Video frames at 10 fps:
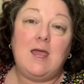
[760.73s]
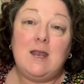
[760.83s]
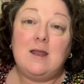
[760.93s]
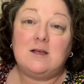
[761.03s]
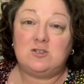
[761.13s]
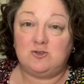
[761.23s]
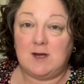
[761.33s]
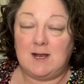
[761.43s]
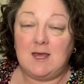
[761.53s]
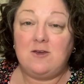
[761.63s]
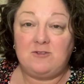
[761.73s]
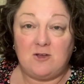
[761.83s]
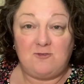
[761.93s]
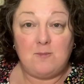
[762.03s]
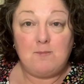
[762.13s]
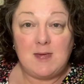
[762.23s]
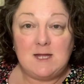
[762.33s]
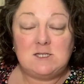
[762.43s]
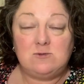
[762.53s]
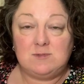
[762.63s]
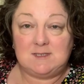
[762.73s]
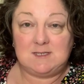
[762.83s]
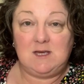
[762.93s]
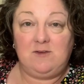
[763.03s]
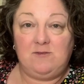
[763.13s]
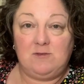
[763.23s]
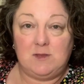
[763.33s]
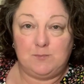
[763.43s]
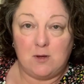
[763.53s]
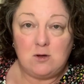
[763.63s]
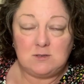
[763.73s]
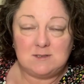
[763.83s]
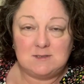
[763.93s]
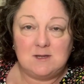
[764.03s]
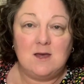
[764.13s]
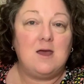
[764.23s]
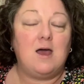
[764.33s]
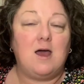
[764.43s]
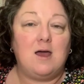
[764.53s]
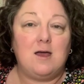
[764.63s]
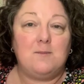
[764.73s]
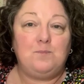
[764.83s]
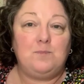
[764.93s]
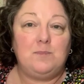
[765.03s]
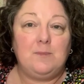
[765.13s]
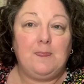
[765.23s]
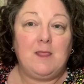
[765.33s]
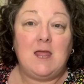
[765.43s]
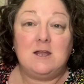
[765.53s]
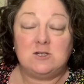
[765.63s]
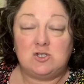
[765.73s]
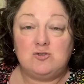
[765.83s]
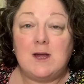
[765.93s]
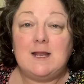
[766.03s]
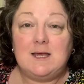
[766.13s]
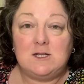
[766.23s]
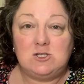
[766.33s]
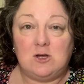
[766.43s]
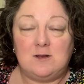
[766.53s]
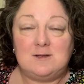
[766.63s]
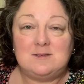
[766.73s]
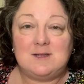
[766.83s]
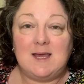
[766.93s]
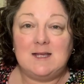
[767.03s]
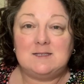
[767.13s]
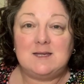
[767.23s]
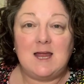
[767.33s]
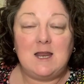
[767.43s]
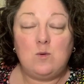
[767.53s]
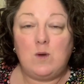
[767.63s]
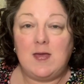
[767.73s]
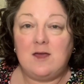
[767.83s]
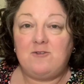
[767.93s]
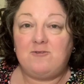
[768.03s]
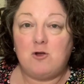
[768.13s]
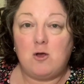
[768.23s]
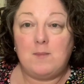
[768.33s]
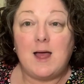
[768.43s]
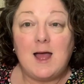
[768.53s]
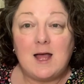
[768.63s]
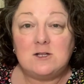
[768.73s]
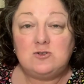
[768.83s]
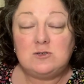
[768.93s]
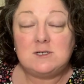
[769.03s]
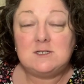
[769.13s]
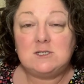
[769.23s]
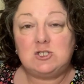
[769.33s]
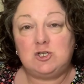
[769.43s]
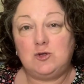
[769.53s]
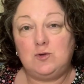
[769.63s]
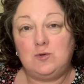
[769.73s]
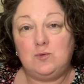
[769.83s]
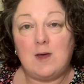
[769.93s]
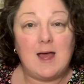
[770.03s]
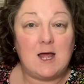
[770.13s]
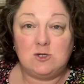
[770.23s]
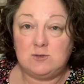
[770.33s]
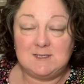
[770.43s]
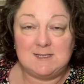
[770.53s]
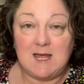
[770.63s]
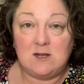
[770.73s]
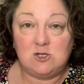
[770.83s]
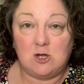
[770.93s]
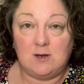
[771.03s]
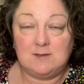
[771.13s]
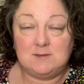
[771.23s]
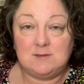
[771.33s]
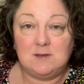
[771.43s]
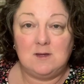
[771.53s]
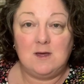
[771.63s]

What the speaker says: In Australia, so for me to receive the box, in Australian dollars, it's anywhere from $100 to $110